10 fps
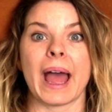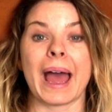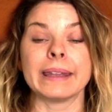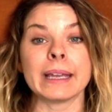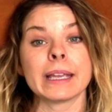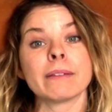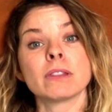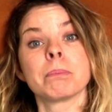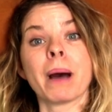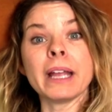and they give
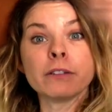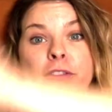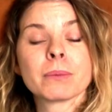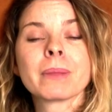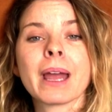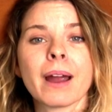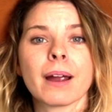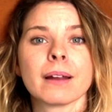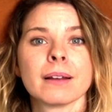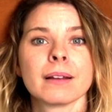the bite from
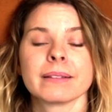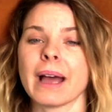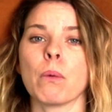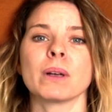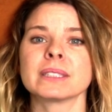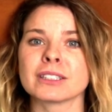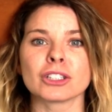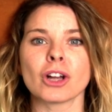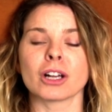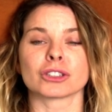there, that wasn't the
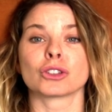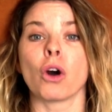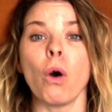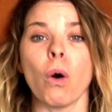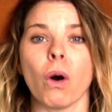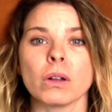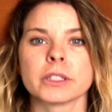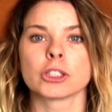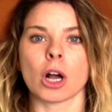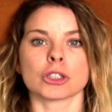dog's goal.
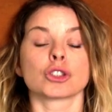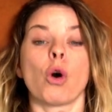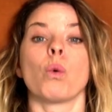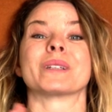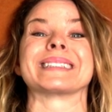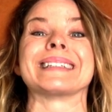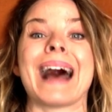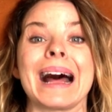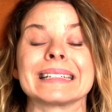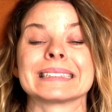The dog's goal was
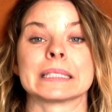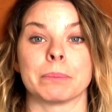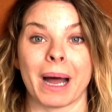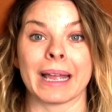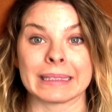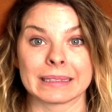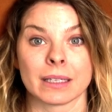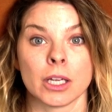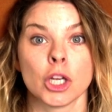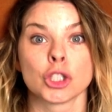not to bite.
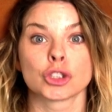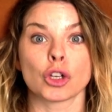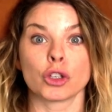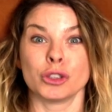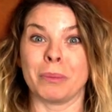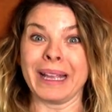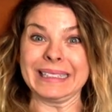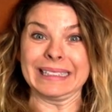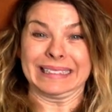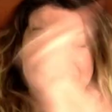So you might
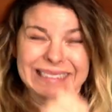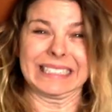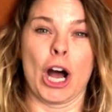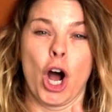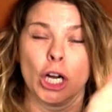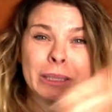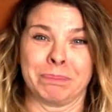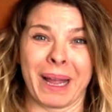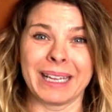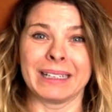get a, a hard
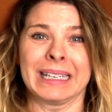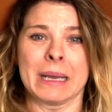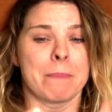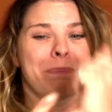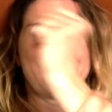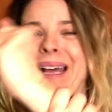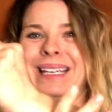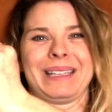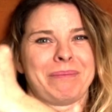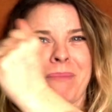bite, but
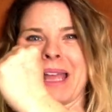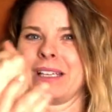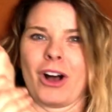it might